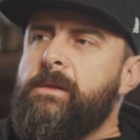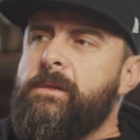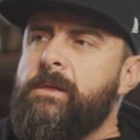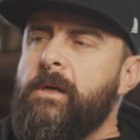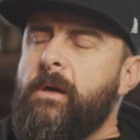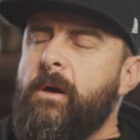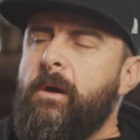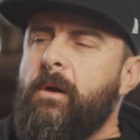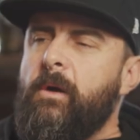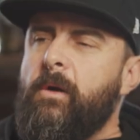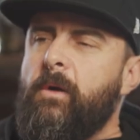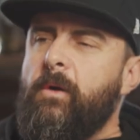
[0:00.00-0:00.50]

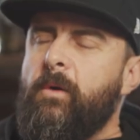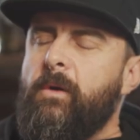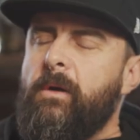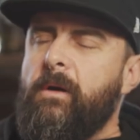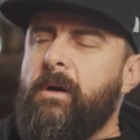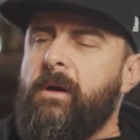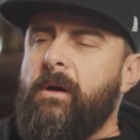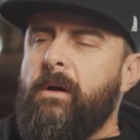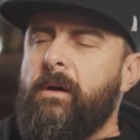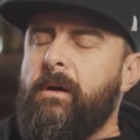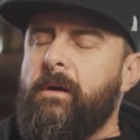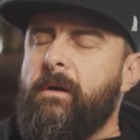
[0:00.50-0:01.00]

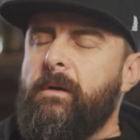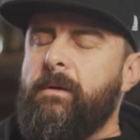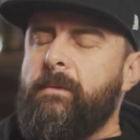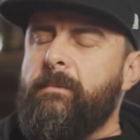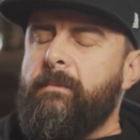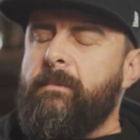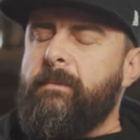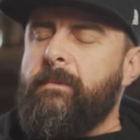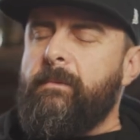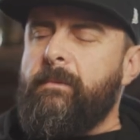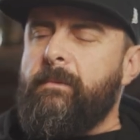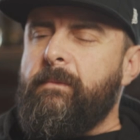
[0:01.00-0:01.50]
So
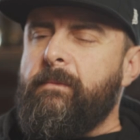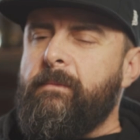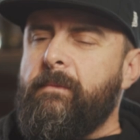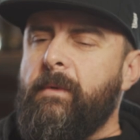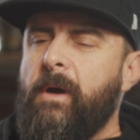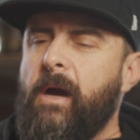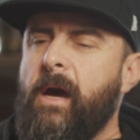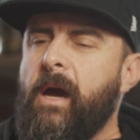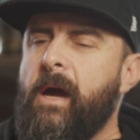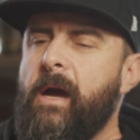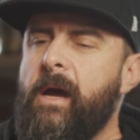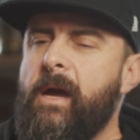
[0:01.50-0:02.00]
um,
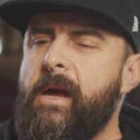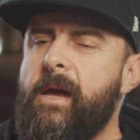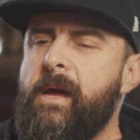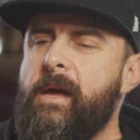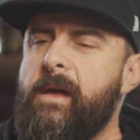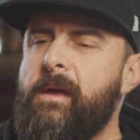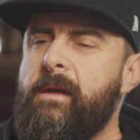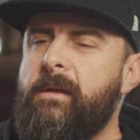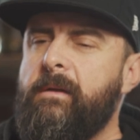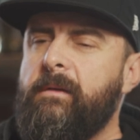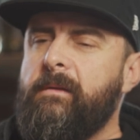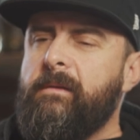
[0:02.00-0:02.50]

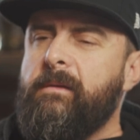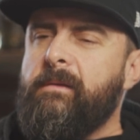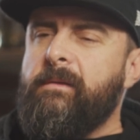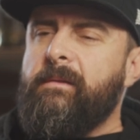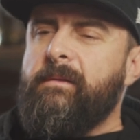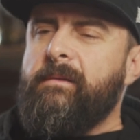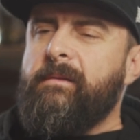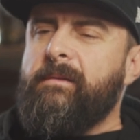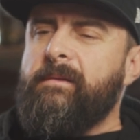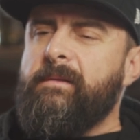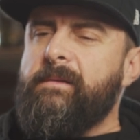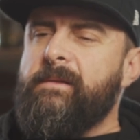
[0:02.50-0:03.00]
I
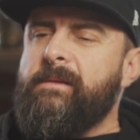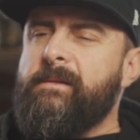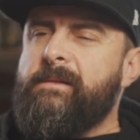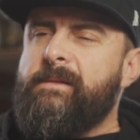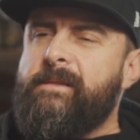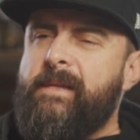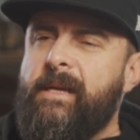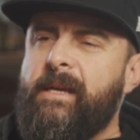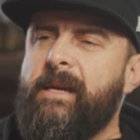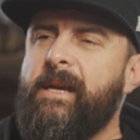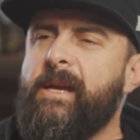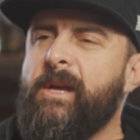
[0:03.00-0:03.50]

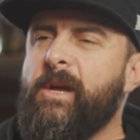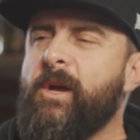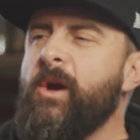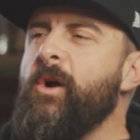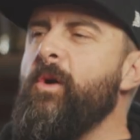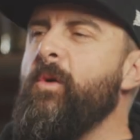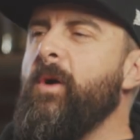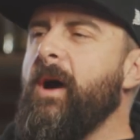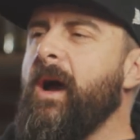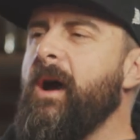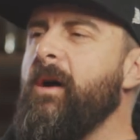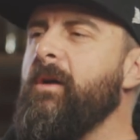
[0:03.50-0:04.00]
didn't
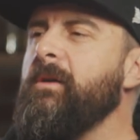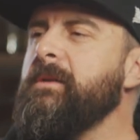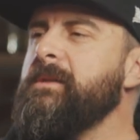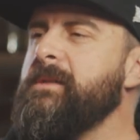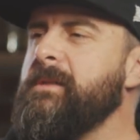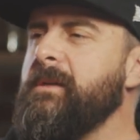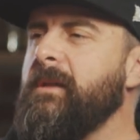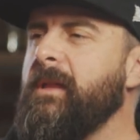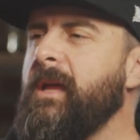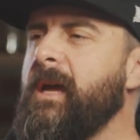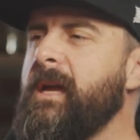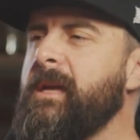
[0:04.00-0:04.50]
go out
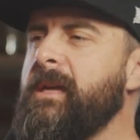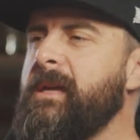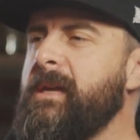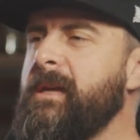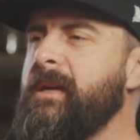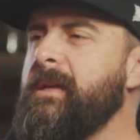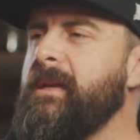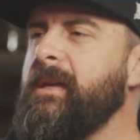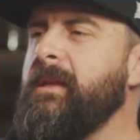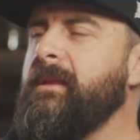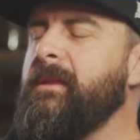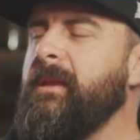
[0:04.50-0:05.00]
to like
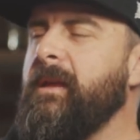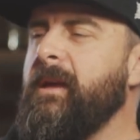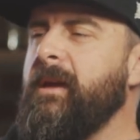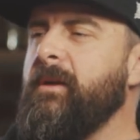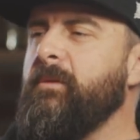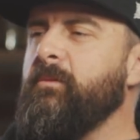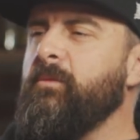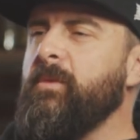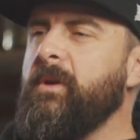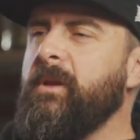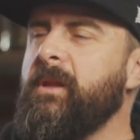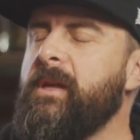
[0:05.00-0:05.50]

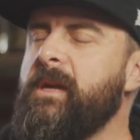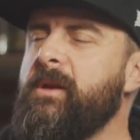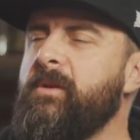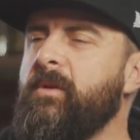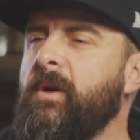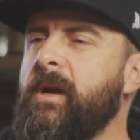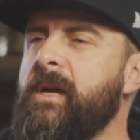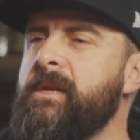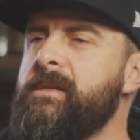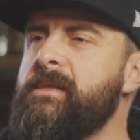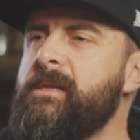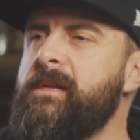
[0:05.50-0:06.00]
anything really
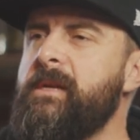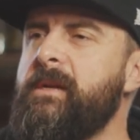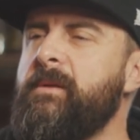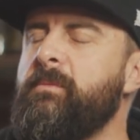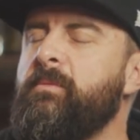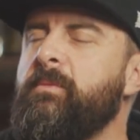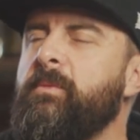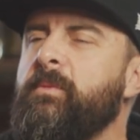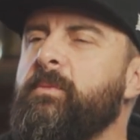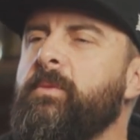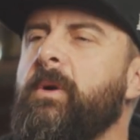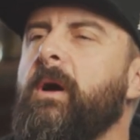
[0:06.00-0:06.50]
crazy,
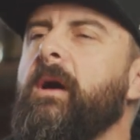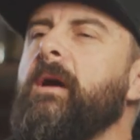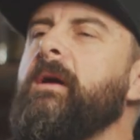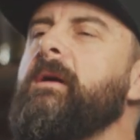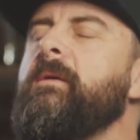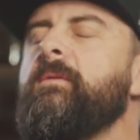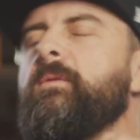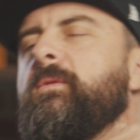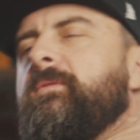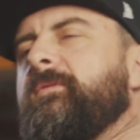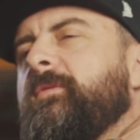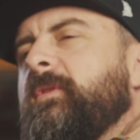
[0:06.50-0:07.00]

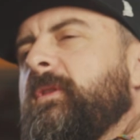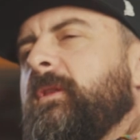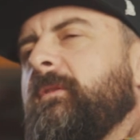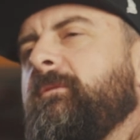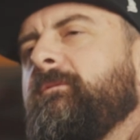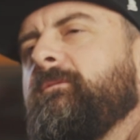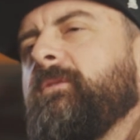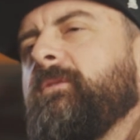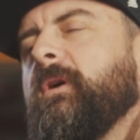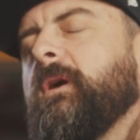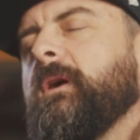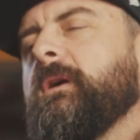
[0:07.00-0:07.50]
probably for the
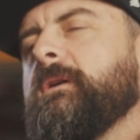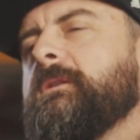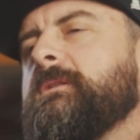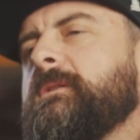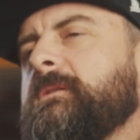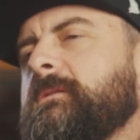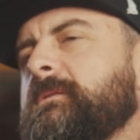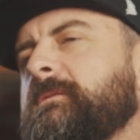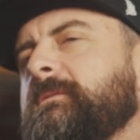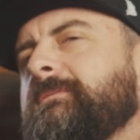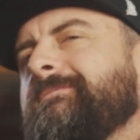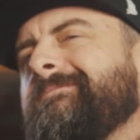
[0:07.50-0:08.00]

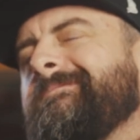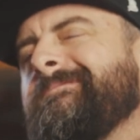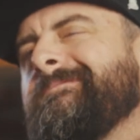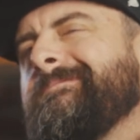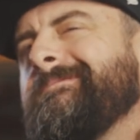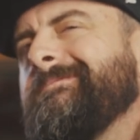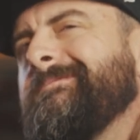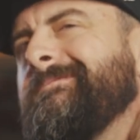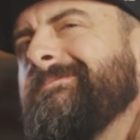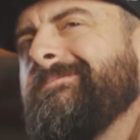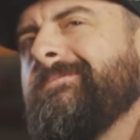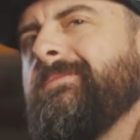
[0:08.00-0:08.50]
first
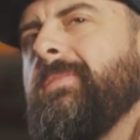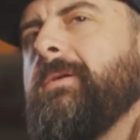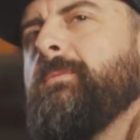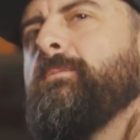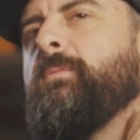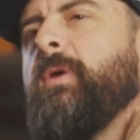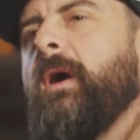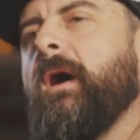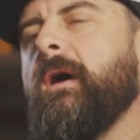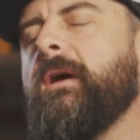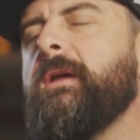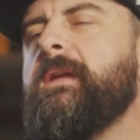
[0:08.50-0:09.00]

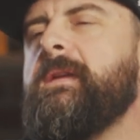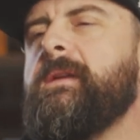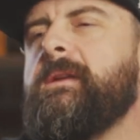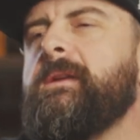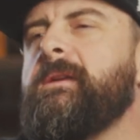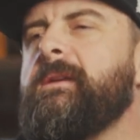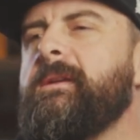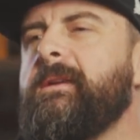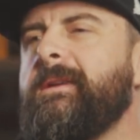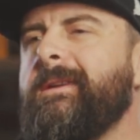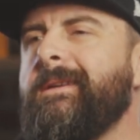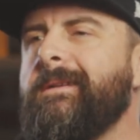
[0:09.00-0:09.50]
probably
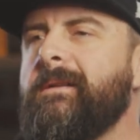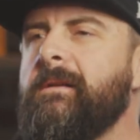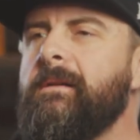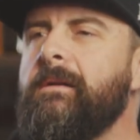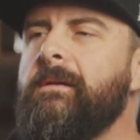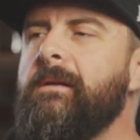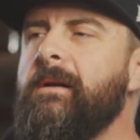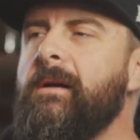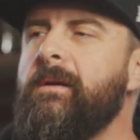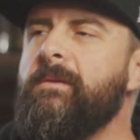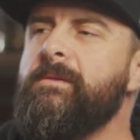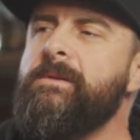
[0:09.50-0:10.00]

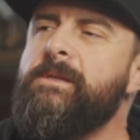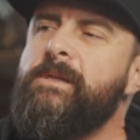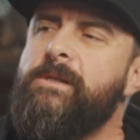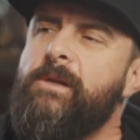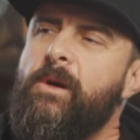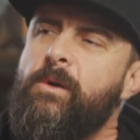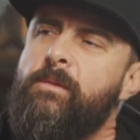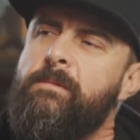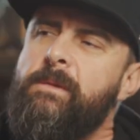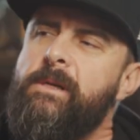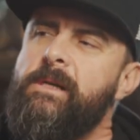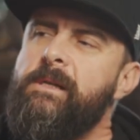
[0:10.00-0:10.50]
year I was
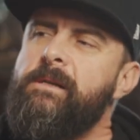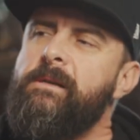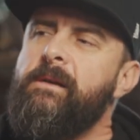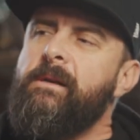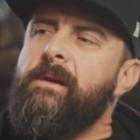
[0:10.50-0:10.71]
sober.